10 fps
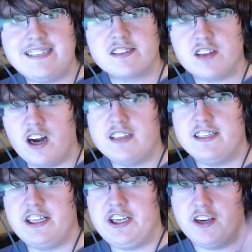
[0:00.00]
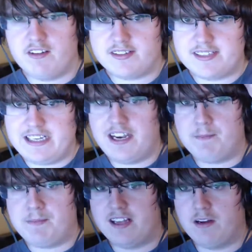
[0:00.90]
start the Euros thing on
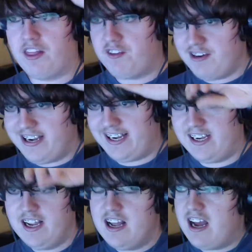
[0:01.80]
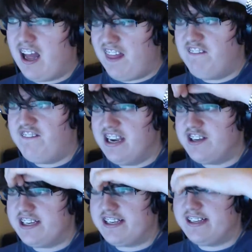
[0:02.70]
episode 3, and then
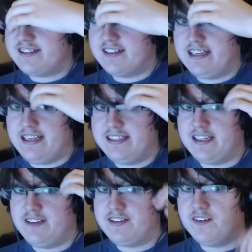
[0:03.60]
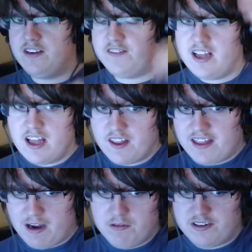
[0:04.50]
finish it in series 5.
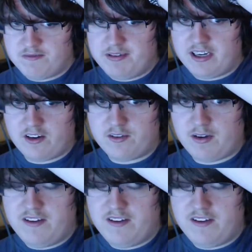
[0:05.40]
That would have been a good way of